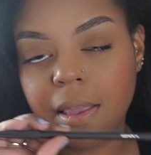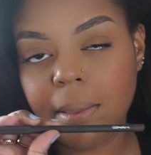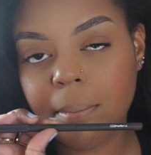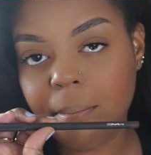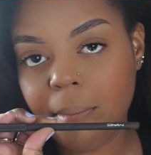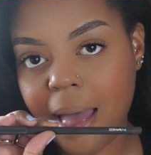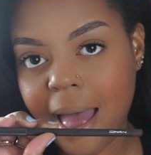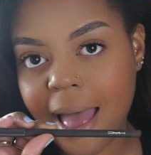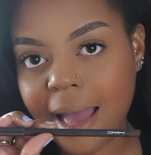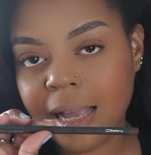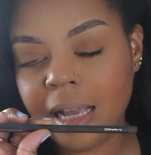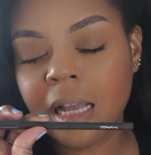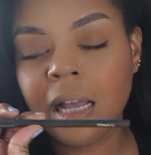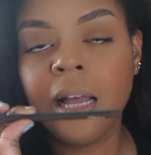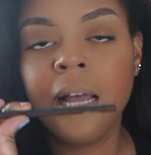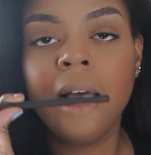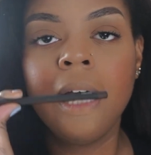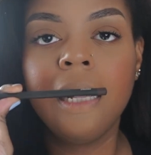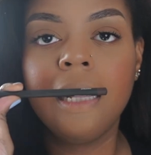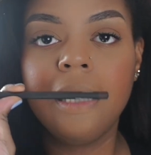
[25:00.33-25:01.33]
the MAC
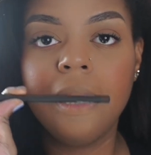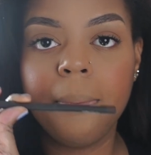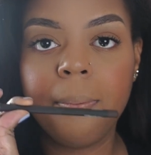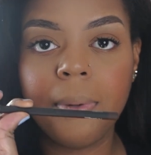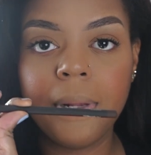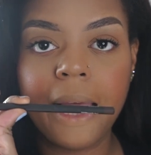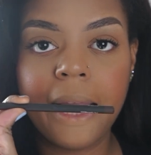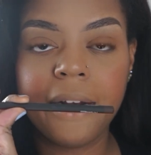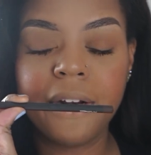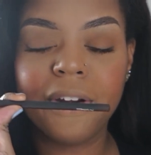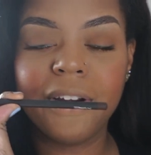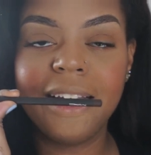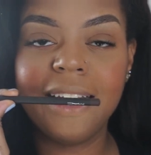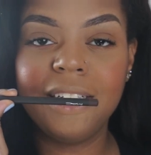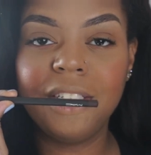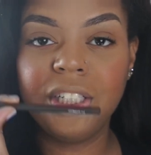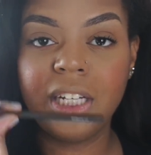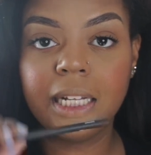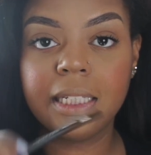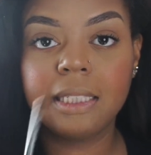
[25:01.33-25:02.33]
lip liner
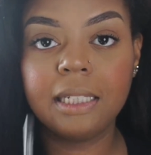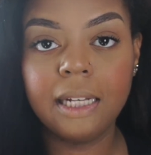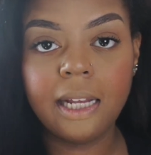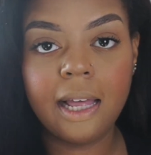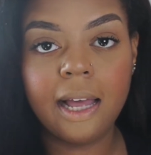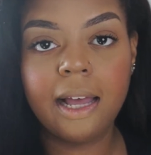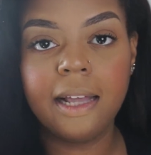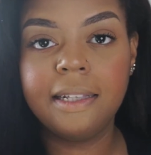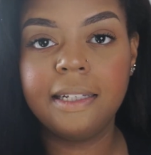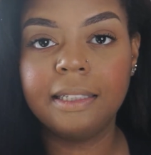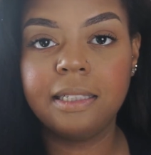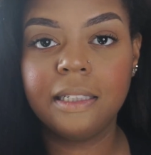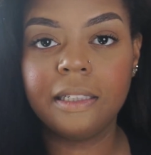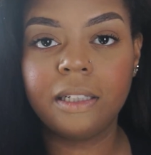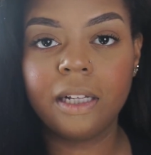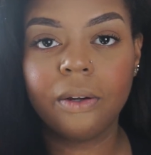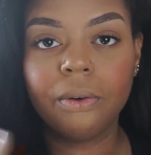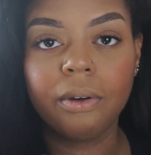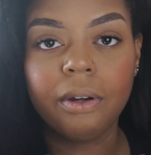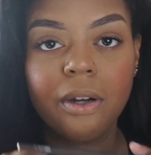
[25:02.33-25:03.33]
in Chestnut. This is
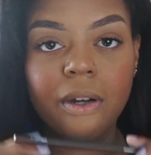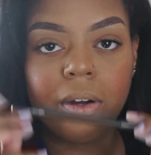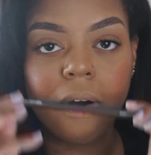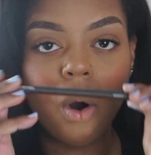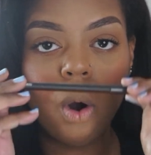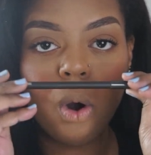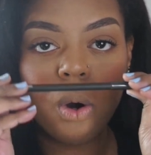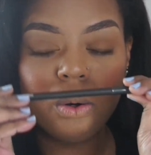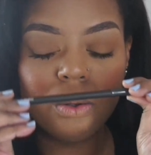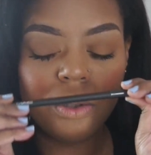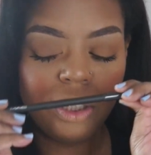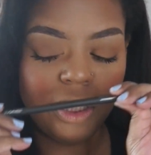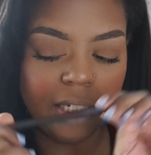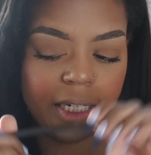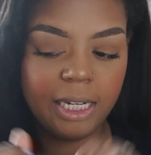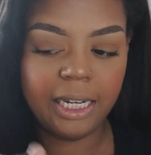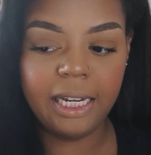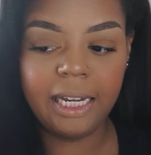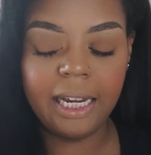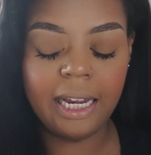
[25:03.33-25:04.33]
a OG.
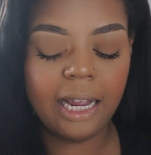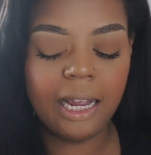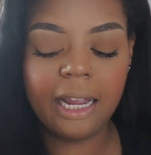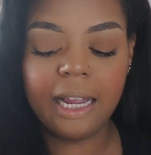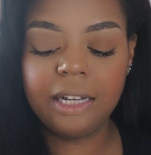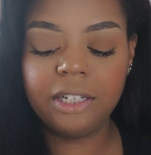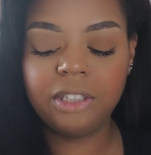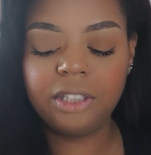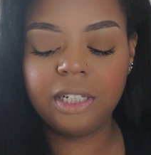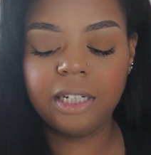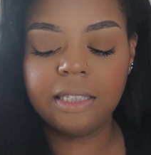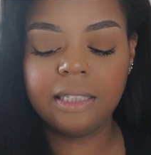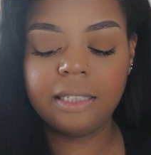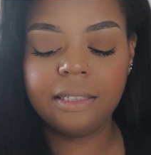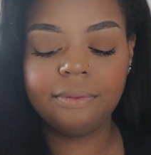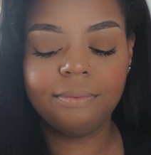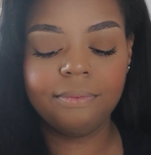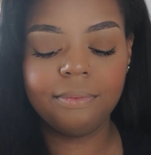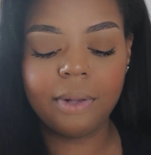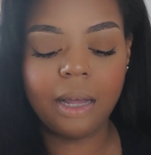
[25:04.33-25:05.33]
It's just
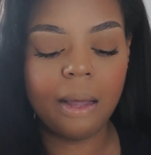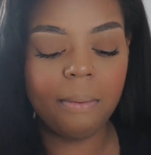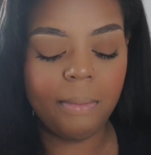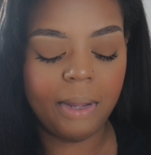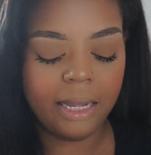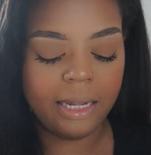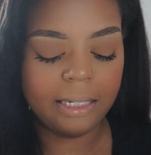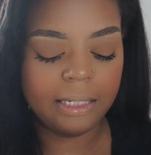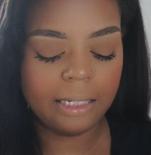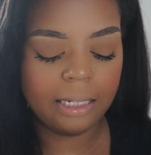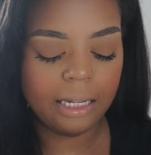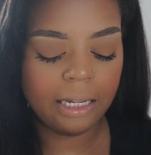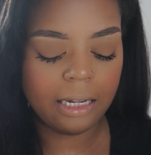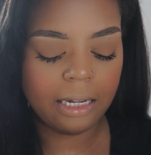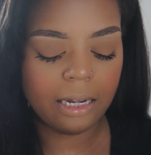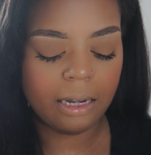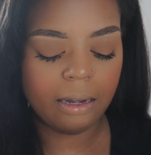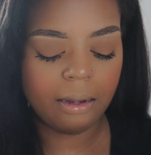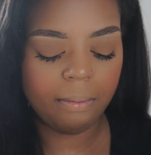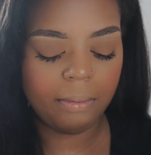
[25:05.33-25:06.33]
amazing,
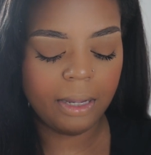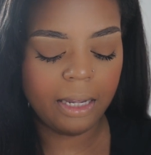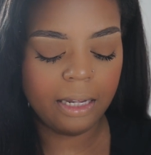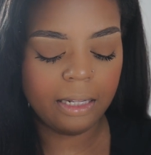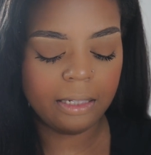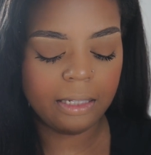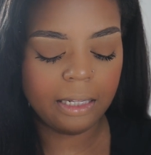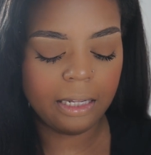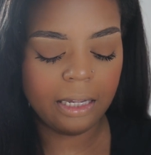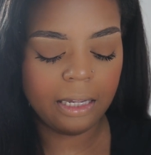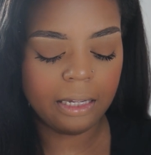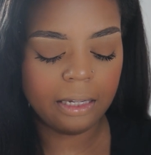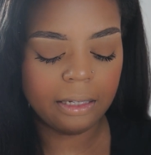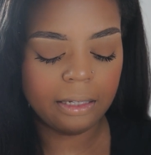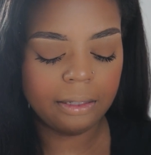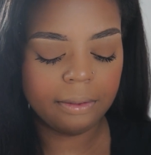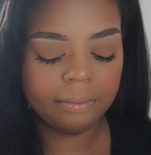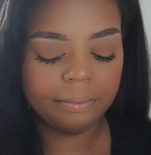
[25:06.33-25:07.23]
amazing.